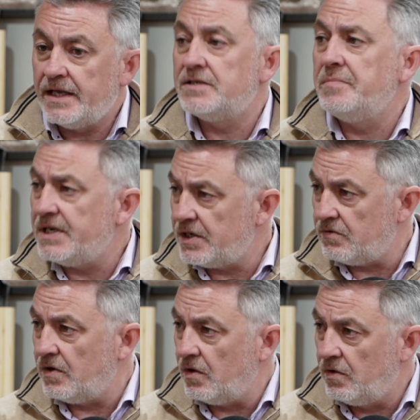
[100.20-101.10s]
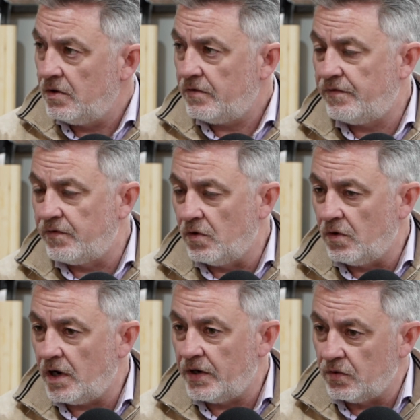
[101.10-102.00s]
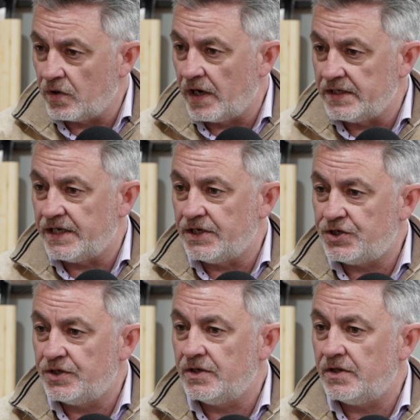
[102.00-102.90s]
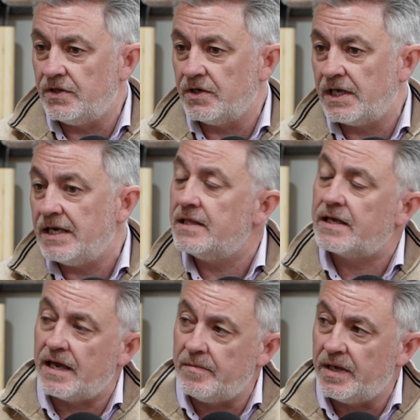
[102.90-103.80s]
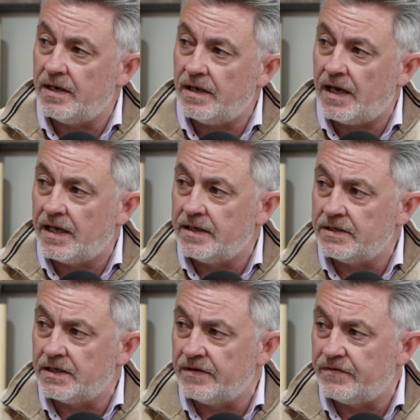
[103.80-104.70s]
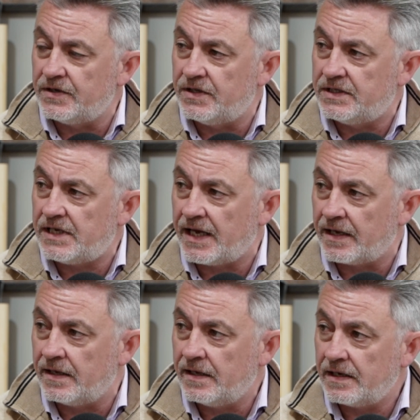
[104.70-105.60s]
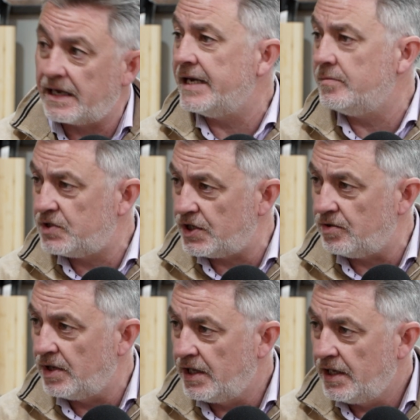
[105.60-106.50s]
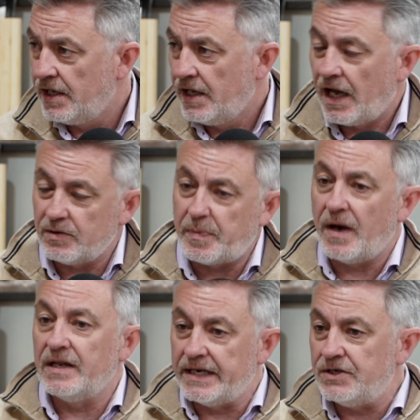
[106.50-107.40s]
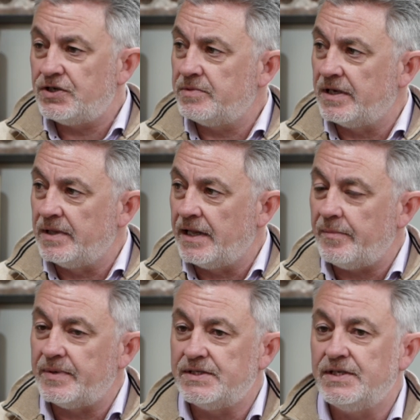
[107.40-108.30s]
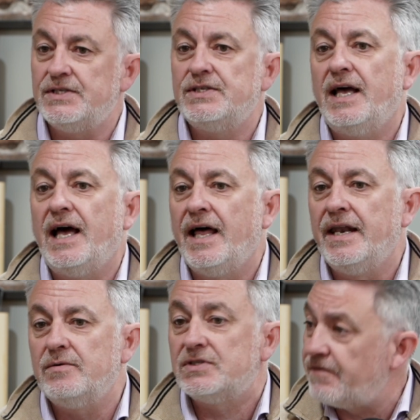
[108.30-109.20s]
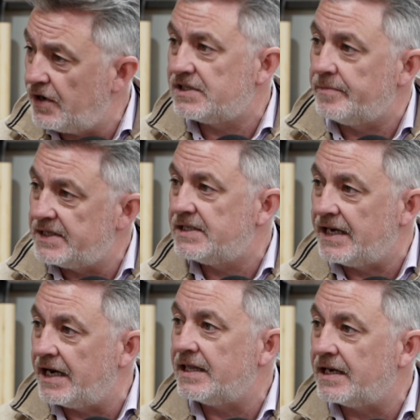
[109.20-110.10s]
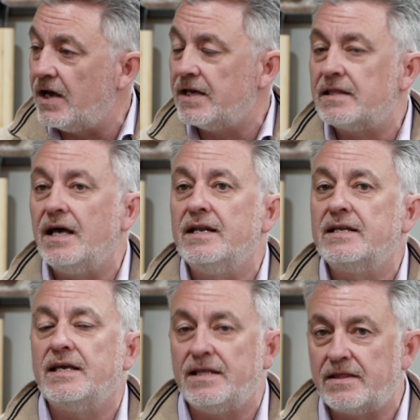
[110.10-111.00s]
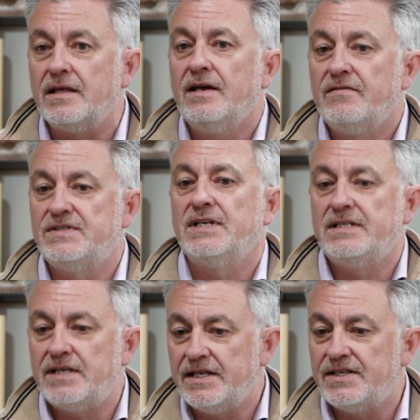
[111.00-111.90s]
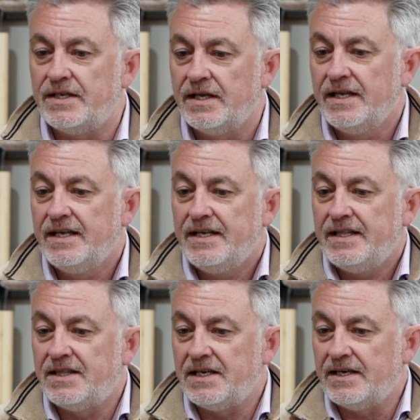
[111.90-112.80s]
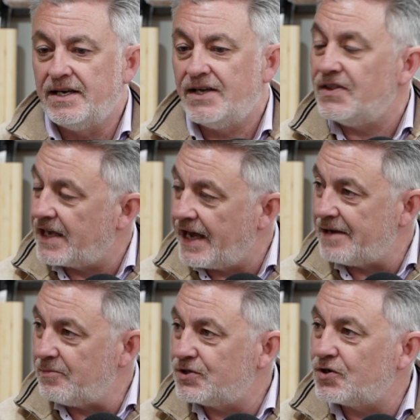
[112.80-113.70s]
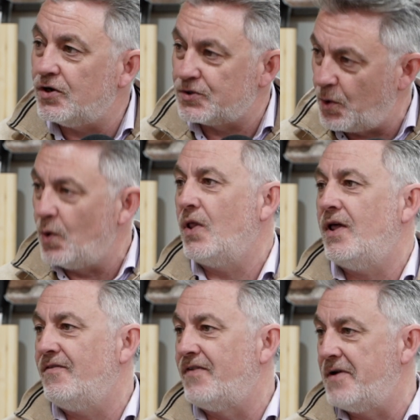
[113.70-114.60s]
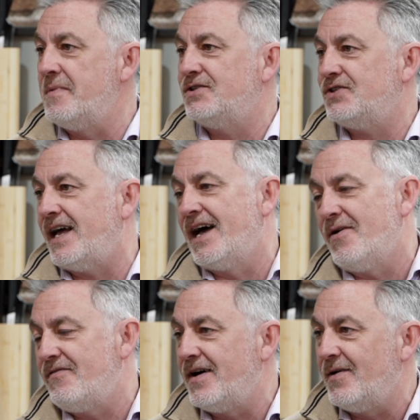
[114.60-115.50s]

intermediate role for an organisation that Keith came in and delivered the TEG game to. Okay. I was part of the leadership team in that business, mm. and it was the first time I'd seen anything like that. And Keith facilitated the uh, the game, which got us all very much out of